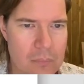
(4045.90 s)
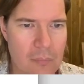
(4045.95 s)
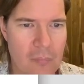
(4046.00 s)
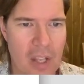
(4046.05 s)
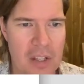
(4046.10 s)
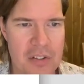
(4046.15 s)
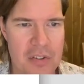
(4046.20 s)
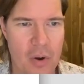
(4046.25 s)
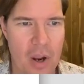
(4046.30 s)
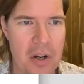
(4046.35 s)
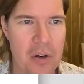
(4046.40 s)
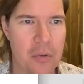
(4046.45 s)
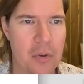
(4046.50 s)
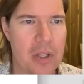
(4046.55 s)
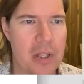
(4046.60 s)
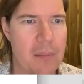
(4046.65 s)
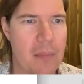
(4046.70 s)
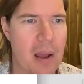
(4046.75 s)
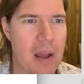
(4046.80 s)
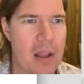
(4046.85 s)
So I don't
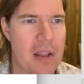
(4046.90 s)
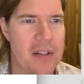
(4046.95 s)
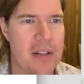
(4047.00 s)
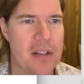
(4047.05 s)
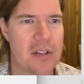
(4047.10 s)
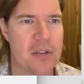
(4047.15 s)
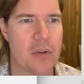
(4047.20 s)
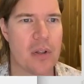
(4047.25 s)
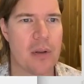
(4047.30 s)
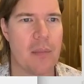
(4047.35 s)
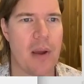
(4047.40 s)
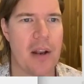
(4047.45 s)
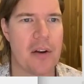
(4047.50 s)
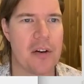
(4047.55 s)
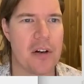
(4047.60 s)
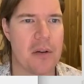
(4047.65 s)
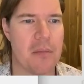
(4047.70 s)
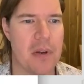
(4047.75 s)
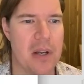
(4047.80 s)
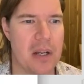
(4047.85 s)
really it doesn't really matter
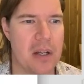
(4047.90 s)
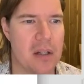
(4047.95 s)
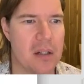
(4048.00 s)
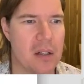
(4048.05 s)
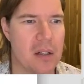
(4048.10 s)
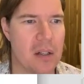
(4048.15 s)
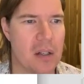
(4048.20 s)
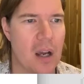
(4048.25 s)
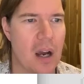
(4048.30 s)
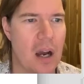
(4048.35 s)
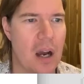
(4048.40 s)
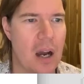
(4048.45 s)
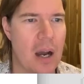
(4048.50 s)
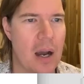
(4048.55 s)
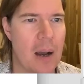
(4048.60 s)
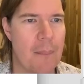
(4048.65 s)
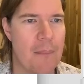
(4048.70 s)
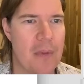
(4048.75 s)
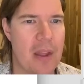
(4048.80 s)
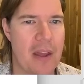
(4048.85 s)
to me.
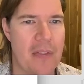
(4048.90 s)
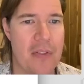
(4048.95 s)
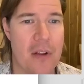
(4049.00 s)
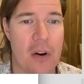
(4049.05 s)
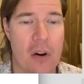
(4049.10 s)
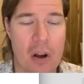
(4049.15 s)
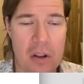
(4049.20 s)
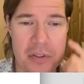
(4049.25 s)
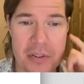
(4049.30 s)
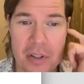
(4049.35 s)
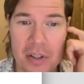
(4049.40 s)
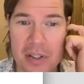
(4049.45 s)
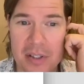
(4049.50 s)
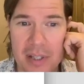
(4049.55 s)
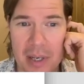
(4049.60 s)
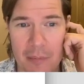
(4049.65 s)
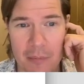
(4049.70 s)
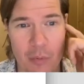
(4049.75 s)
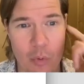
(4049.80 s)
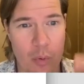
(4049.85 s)
And they're also the
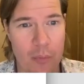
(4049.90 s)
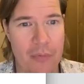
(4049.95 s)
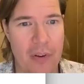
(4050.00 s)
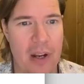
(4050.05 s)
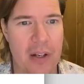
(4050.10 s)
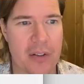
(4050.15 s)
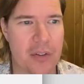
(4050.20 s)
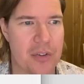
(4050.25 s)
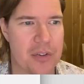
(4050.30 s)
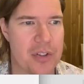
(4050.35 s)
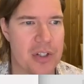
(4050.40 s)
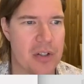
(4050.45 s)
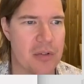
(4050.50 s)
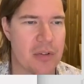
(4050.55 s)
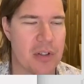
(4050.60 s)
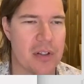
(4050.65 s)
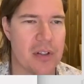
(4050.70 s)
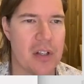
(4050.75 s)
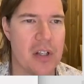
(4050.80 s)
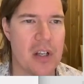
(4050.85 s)
same form factor, so
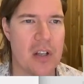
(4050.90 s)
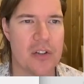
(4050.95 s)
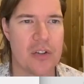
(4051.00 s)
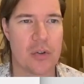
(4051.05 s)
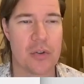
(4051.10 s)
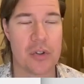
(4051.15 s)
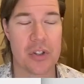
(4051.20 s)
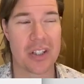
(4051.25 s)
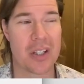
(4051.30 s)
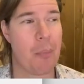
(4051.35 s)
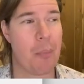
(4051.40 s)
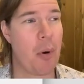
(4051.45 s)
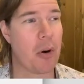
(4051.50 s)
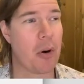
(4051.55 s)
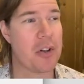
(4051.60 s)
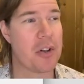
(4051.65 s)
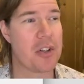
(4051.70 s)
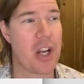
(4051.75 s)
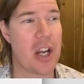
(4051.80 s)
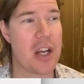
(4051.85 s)
it's just a
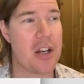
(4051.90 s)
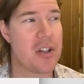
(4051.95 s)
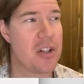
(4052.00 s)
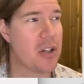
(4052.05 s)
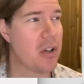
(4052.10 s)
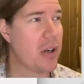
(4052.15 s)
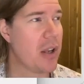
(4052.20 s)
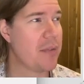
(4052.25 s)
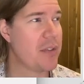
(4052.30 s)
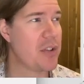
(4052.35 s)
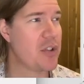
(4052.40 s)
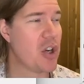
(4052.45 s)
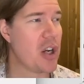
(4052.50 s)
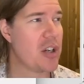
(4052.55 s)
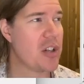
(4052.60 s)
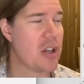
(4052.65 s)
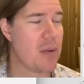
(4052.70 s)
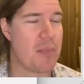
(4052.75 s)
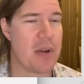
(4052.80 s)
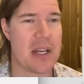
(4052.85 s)
part change. You don't have to
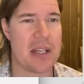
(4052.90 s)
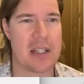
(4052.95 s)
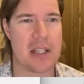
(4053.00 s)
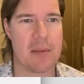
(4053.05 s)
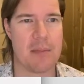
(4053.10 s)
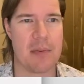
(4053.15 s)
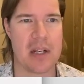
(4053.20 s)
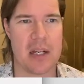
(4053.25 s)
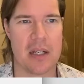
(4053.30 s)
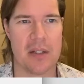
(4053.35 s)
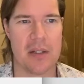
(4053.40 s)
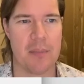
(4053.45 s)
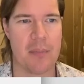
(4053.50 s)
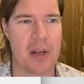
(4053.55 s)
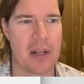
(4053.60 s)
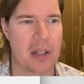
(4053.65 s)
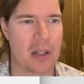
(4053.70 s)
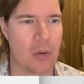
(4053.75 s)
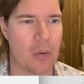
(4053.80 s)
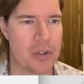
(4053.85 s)
change the PCB
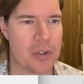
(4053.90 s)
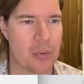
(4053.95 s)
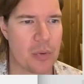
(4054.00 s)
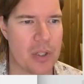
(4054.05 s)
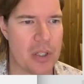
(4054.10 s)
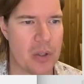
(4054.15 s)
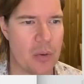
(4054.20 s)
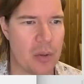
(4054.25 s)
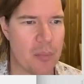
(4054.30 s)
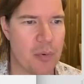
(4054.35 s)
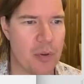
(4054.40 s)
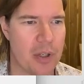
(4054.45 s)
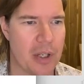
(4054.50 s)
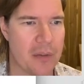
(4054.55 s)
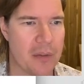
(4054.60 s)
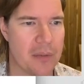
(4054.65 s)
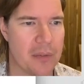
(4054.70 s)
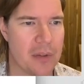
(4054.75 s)
depending on which one you want to put in.